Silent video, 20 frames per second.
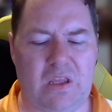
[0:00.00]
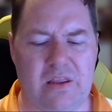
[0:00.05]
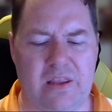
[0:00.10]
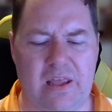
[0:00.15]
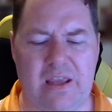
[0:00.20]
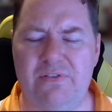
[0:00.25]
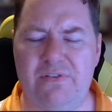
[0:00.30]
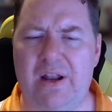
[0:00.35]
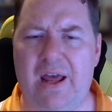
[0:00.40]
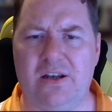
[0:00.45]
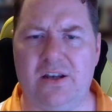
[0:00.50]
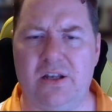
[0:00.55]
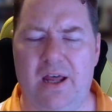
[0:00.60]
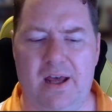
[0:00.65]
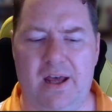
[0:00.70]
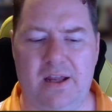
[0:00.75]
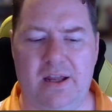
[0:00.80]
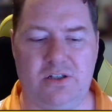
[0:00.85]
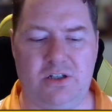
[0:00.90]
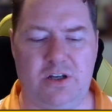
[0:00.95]
They even
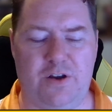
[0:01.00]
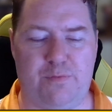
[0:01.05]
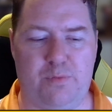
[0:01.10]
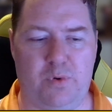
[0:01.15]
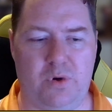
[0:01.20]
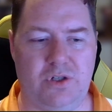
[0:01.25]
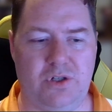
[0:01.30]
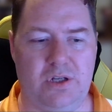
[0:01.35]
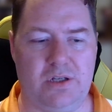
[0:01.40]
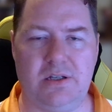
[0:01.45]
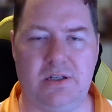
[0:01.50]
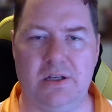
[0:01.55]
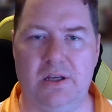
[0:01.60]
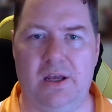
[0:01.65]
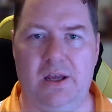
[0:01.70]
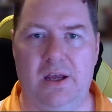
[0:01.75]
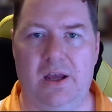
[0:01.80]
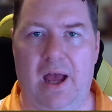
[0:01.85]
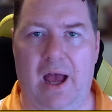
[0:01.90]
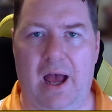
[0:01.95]
had Jeff Bridges
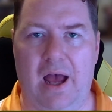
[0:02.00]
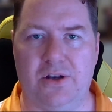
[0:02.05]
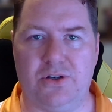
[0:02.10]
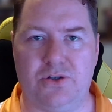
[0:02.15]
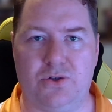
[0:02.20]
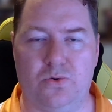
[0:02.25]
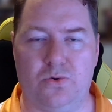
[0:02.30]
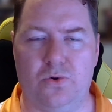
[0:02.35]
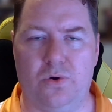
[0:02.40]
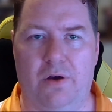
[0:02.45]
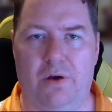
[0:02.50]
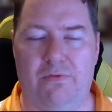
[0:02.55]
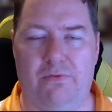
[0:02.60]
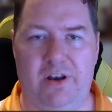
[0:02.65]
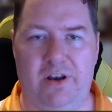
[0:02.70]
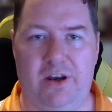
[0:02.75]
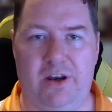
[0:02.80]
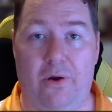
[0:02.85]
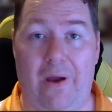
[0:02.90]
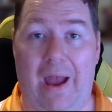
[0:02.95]
do a
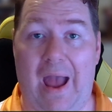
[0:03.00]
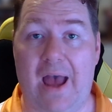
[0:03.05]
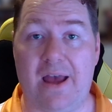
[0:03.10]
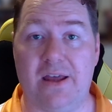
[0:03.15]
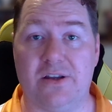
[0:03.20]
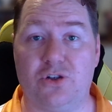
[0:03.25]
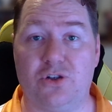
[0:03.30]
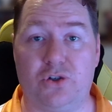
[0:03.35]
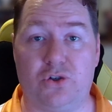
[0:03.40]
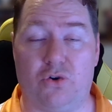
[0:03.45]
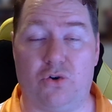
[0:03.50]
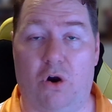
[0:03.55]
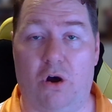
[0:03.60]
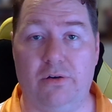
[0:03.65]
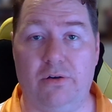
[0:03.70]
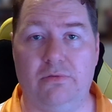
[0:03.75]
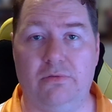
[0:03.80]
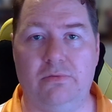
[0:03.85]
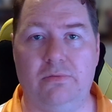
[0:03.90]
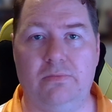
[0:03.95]
video as
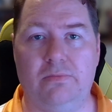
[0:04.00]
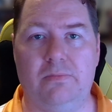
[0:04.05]
Tron.